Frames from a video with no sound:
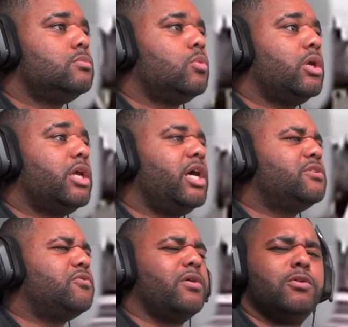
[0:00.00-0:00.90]
Wow, that
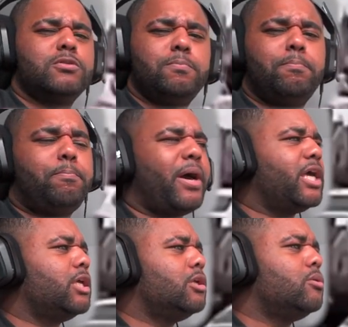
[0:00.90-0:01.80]
S5 looks
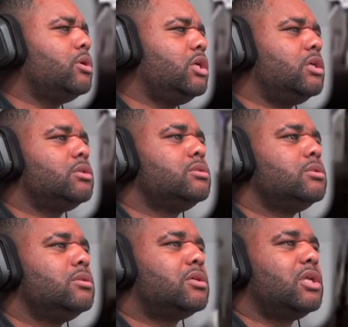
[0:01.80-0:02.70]
banging, though, isn't it?
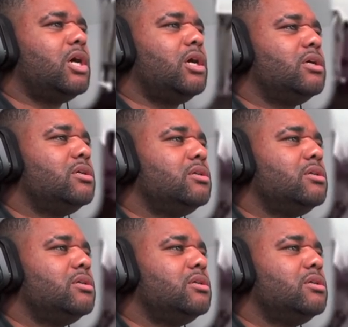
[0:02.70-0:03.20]
Look at that.